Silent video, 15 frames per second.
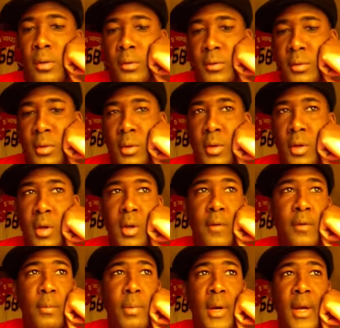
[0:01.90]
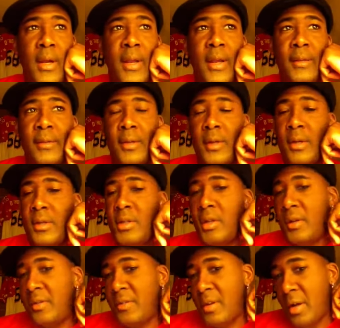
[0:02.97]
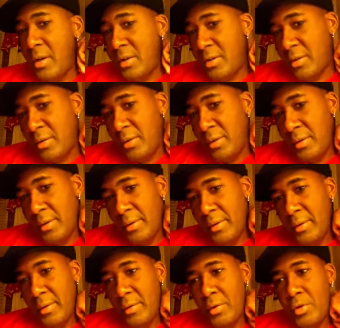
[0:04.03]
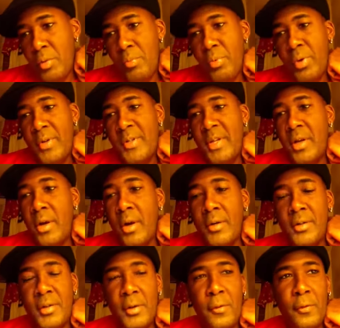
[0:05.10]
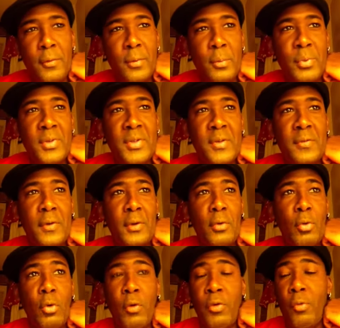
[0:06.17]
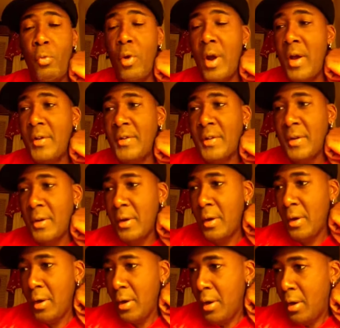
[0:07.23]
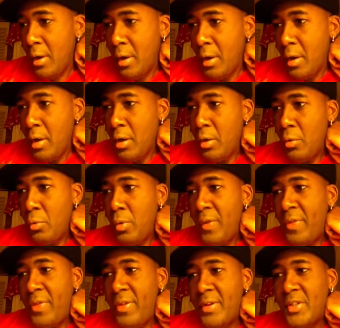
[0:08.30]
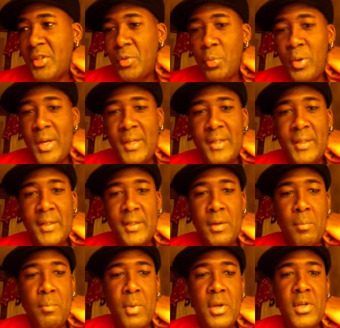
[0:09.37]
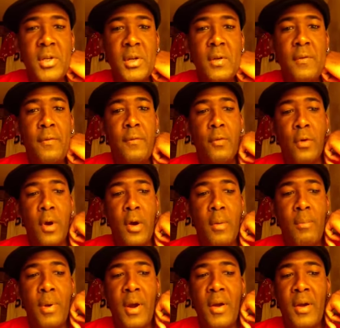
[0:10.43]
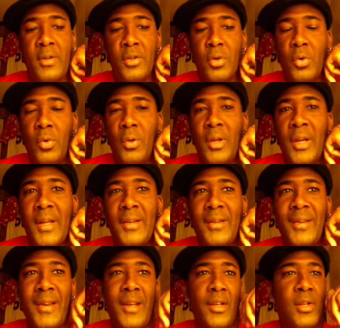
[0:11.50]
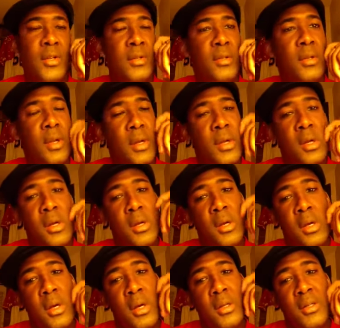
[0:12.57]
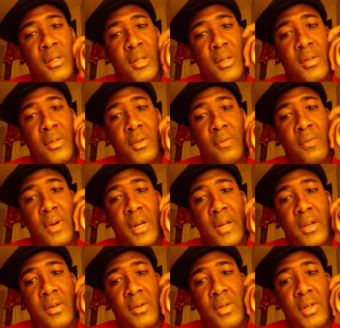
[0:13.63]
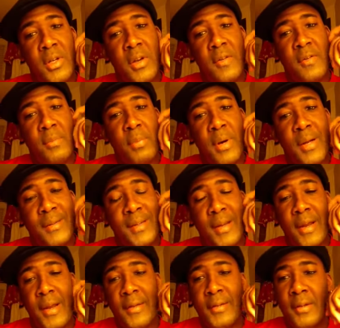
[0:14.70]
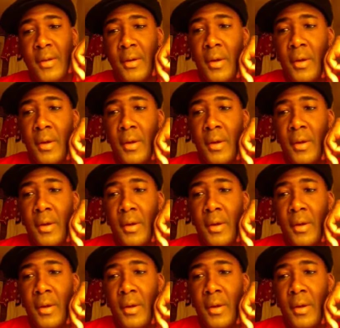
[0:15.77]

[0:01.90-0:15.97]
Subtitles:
going on, everybody out there in Chiefs Nation? It's your boy DR2 from the Pacific Northwest with this week's submission for our Barryskoolaidnation Uncensored Radio Chiefs podcast.